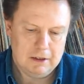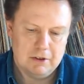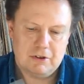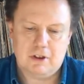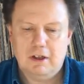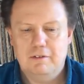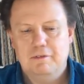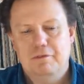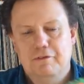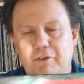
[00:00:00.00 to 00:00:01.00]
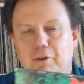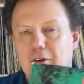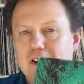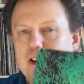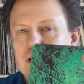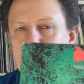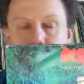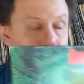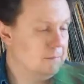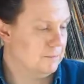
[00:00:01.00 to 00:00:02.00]
you just kind of feel that they're going to
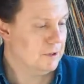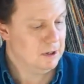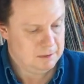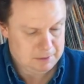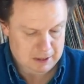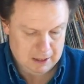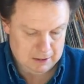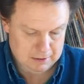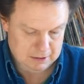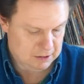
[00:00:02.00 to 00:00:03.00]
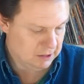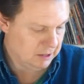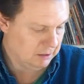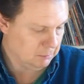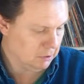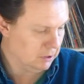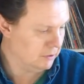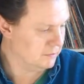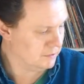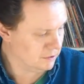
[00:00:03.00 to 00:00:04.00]
be. But hey, the
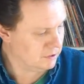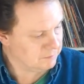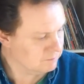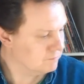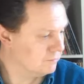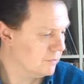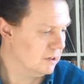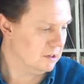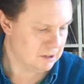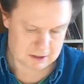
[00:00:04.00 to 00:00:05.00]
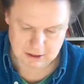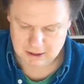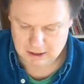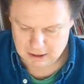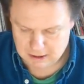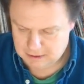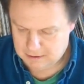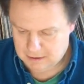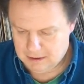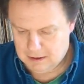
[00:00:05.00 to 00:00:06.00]
981, there you go.
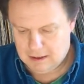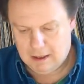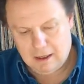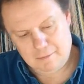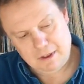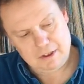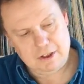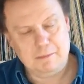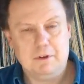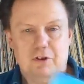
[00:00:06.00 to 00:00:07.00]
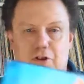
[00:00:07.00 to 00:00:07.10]
Next album I'm going